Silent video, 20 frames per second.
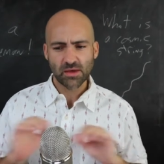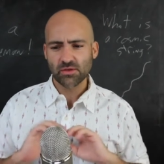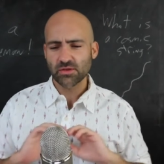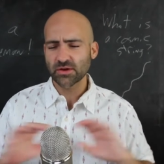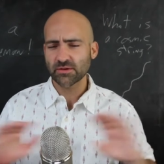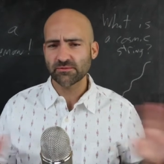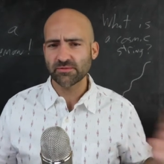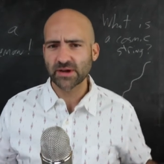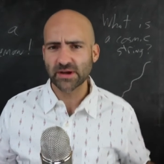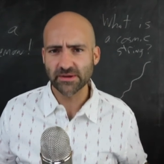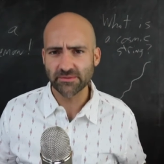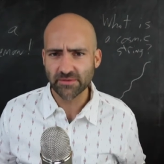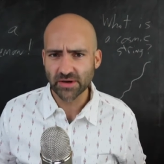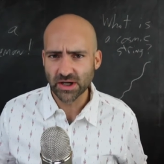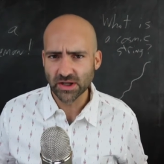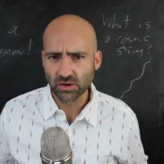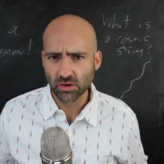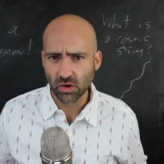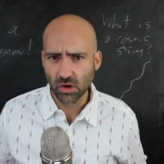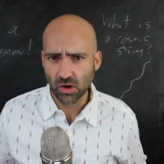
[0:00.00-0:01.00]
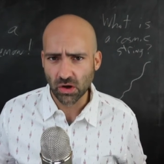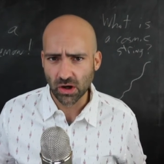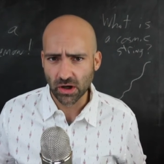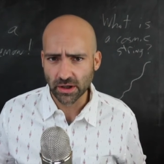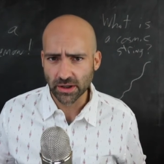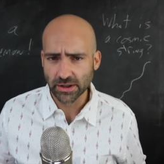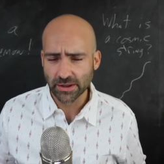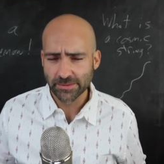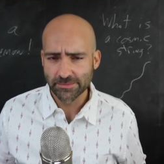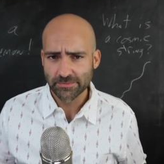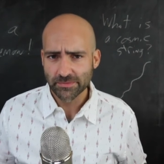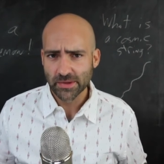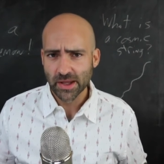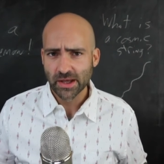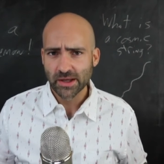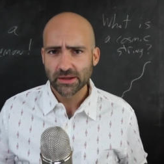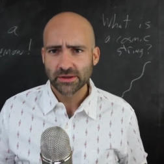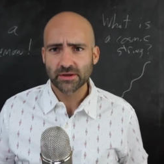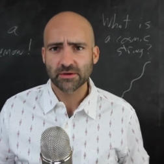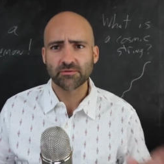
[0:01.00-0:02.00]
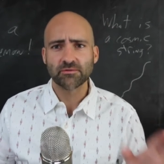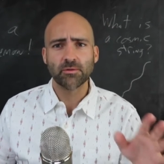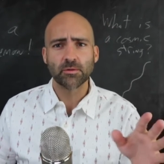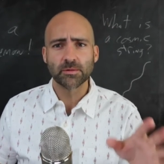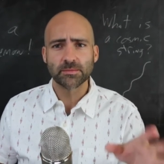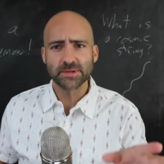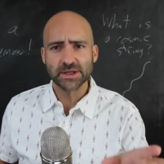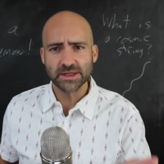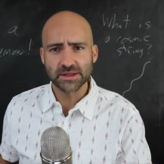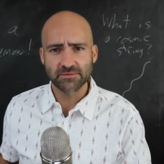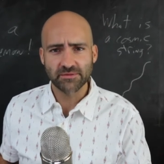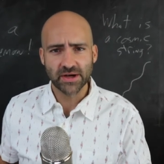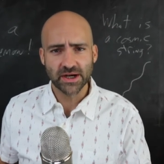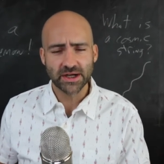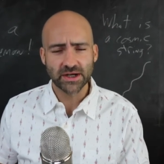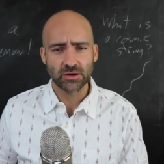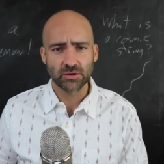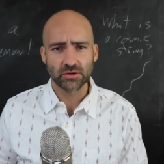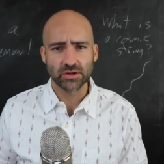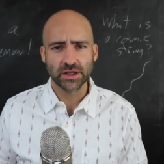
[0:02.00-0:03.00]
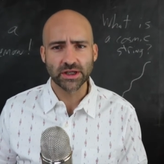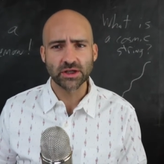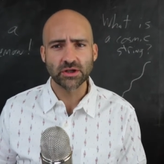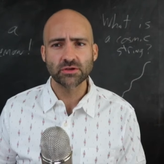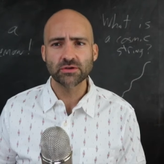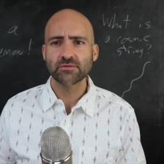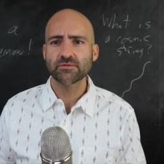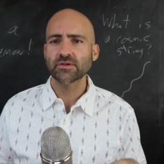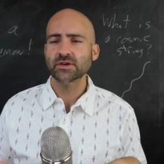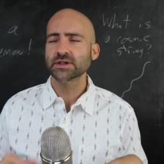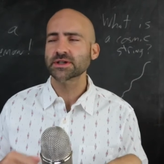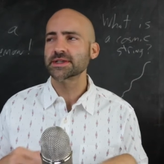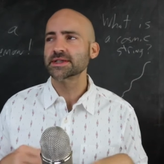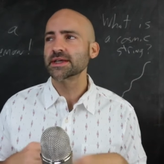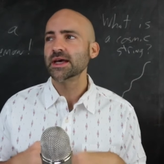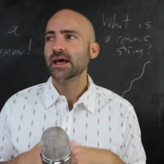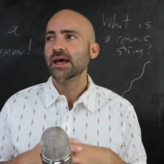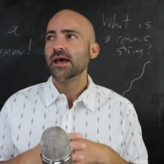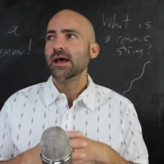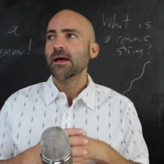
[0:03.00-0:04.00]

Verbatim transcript: They're very, very long. They're formed in the very early universe.